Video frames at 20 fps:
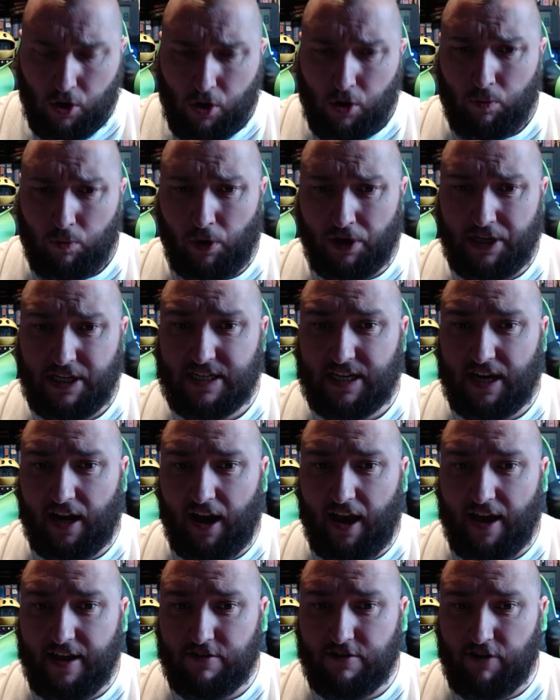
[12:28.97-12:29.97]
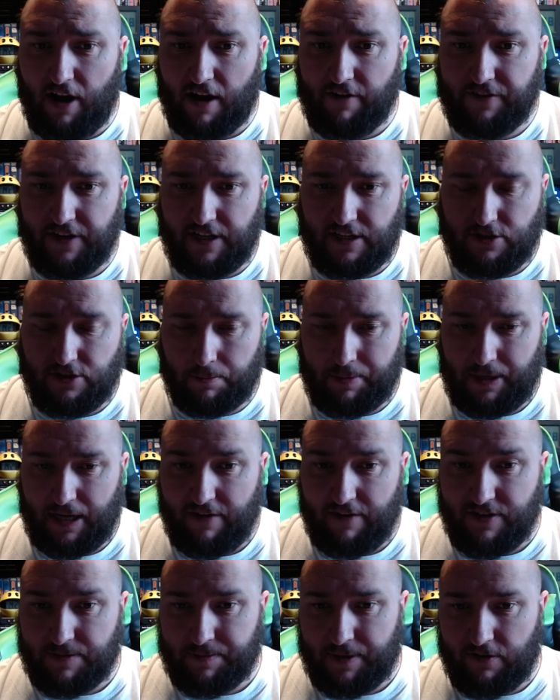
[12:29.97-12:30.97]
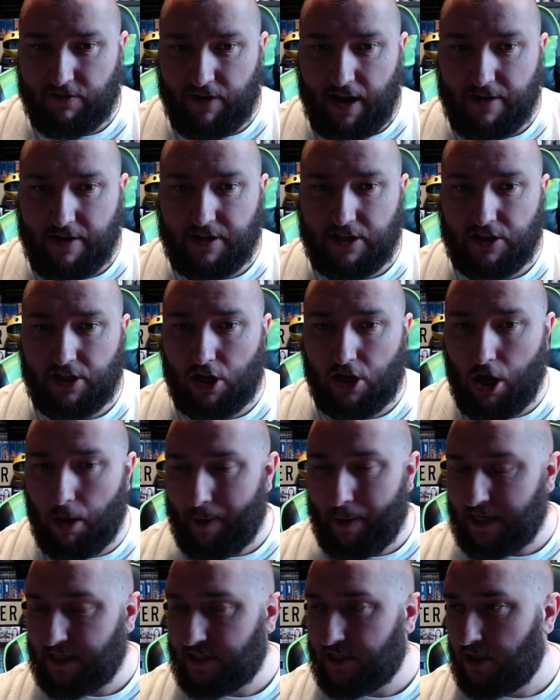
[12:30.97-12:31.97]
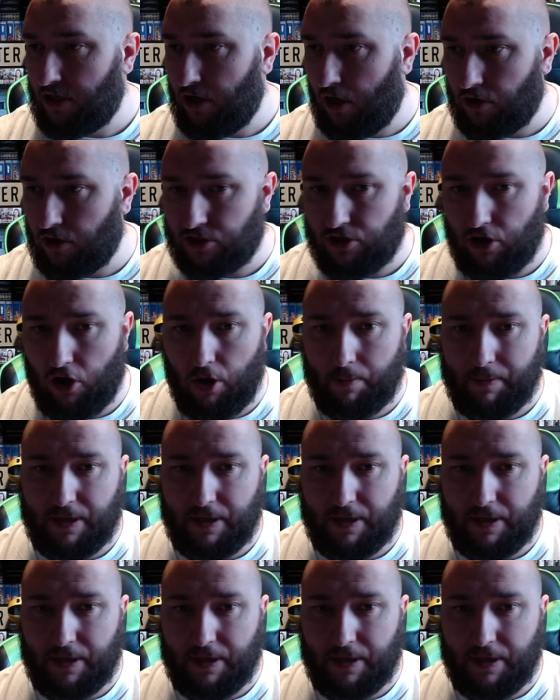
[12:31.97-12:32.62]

One is ClayGraphics. I believe he's been around in the comments a long time.